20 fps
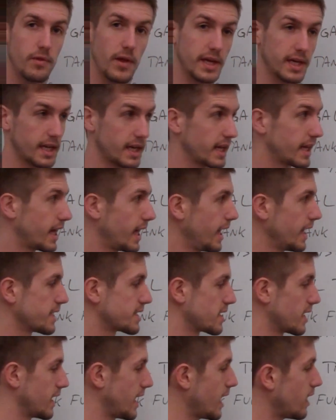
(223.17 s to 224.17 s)
They can
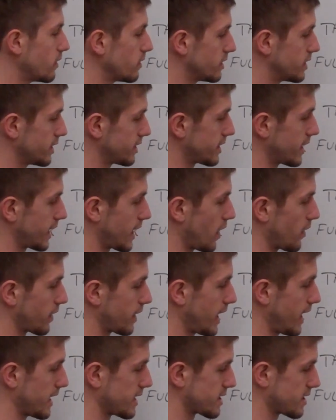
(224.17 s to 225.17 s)
cancel out, just like I would
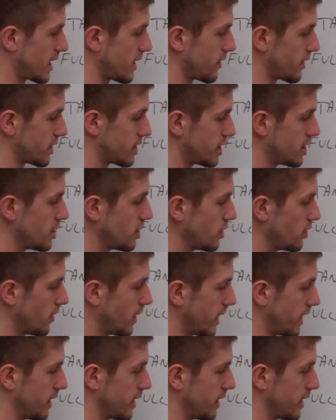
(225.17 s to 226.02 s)
cancel out a 2